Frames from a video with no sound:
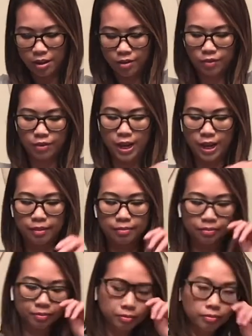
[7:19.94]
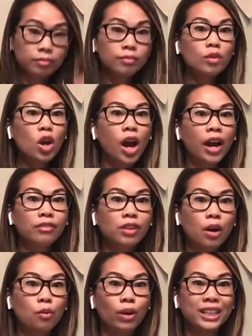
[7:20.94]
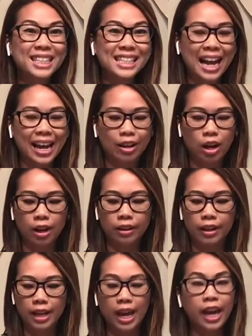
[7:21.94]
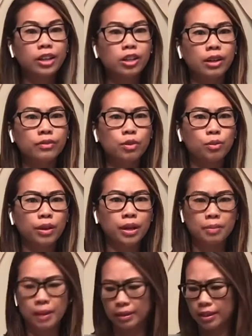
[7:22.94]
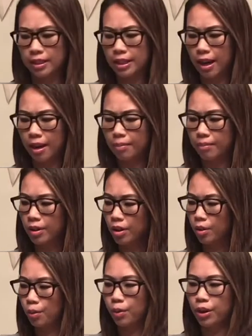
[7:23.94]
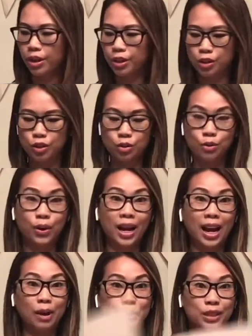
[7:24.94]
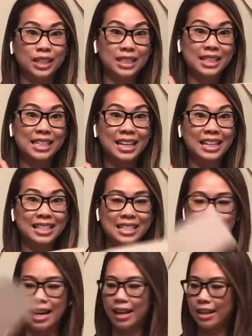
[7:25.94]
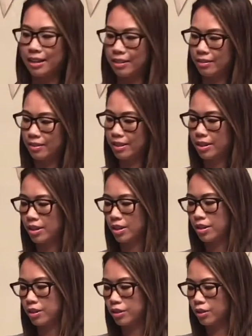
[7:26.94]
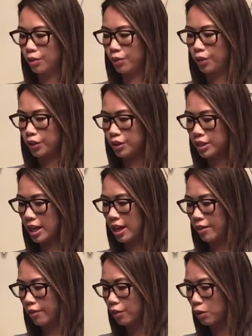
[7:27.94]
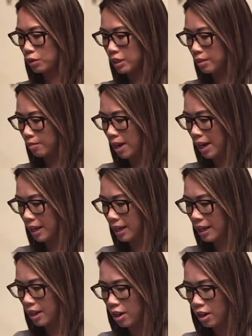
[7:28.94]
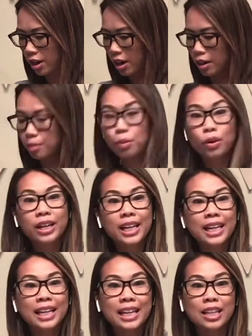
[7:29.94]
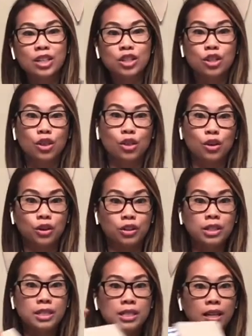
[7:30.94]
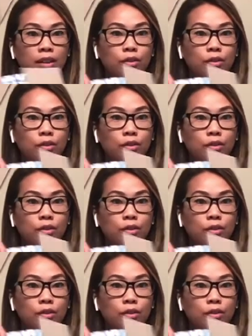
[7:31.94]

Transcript: All right, I've got one side on, and you don't have to worry about the top. We're going to do our second side. So first I folded my cardboard into thirds.